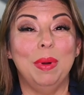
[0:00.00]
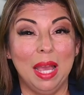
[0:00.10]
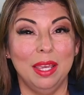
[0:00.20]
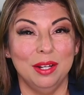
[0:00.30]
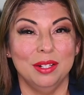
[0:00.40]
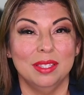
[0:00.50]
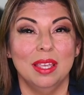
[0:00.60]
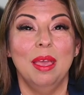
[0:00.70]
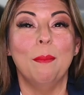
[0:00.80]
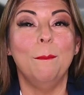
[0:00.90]
buyers.
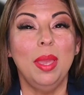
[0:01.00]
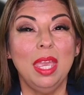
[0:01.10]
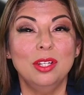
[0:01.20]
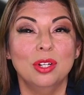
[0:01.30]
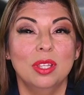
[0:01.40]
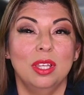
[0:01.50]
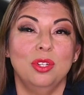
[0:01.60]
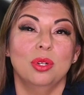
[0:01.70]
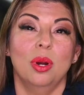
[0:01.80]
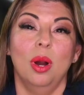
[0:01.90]
Make sure
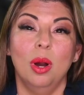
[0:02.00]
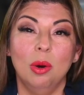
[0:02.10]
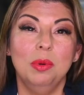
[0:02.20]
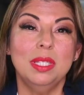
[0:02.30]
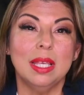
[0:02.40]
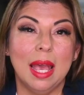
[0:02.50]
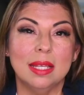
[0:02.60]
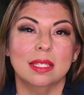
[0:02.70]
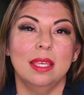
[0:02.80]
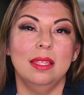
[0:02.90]
that you're always
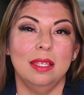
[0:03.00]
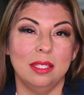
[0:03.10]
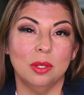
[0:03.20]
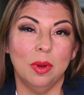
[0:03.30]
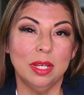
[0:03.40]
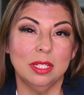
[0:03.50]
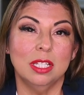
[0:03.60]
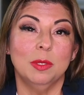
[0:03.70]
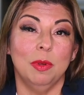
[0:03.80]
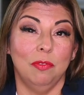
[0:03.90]
asking these
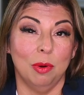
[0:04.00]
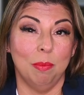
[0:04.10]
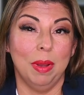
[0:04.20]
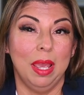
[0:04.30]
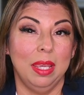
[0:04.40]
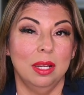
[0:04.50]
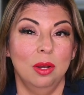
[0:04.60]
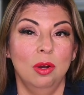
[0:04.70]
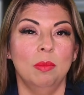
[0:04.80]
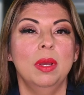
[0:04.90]
questions before buying a
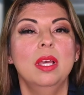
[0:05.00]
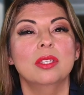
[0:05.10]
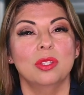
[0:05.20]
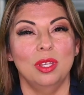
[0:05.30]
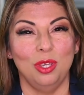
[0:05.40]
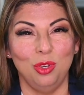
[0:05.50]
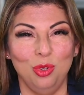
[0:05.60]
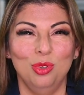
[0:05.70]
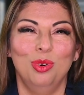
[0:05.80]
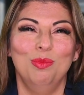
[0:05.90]
home so that
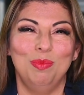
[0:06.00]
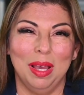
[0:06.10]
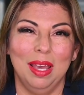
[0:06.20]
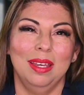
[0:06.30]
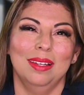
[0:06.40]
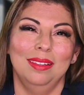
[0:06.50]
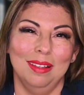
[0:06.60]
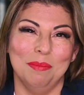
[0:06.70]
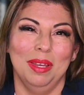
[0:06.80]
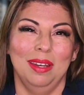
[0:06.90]
you don't buy a
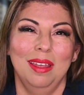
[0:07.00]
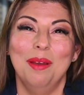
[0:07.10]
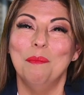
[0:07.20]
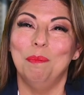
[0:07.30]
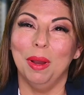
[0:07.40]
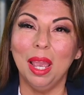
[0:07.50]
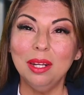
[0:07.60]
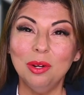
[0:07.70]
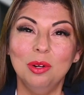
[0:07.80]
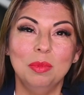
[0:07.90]
lemon.
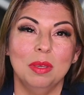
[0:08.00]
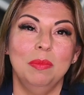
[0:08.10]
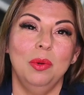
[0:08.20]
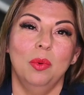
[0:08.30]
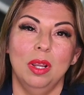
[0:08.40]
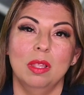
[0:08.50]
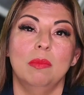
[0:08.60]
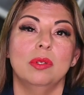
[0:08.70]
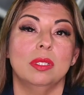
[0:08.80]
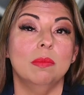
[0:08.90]
Buying a home can be one of the
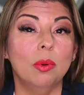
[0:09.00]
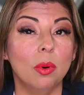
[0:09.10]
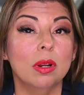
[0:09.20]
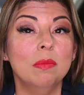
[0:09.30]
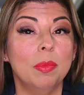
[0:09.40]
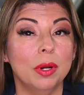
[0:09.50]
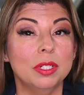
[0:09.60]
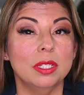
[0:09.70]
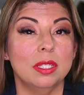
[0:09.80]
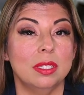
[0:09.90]
most important
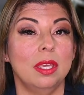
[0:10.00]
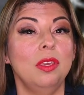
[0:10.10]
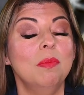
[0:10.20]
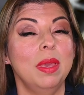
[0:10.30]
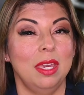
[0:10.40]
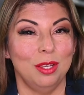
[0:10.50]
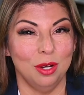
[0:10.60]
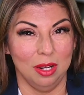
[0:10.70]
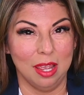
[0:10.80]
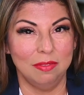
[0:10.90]
purchases that you make in
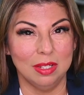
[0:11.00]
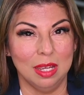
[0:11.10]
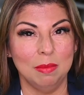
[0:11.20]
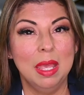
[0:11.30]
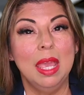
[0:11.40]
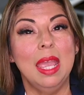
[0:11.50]
your lifetime,